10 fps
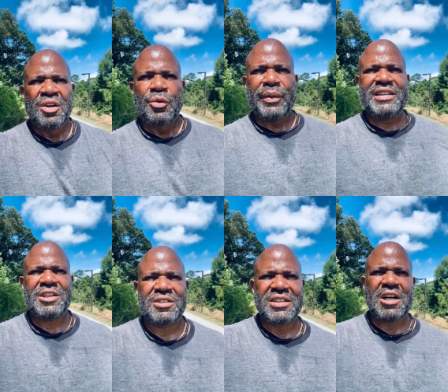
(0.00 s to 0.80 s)

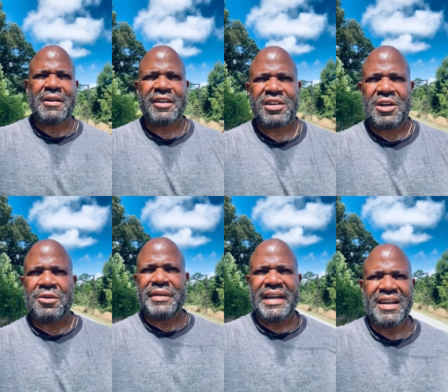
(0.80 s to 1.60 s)
Research has already
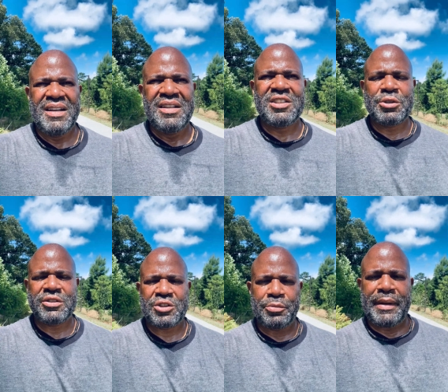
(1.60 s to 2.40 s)
shown that
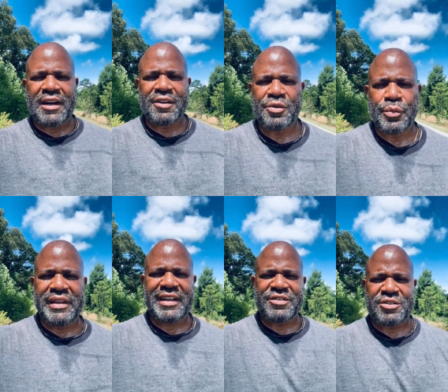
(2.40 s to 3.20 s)
students do better when the